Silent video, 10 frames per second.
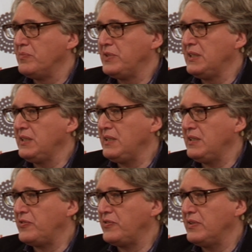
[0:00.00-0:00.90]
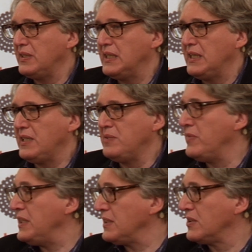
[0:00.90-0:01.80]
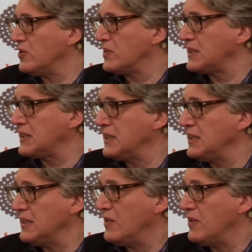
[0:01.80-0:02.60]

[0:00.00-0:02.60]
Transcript: belief in many gods,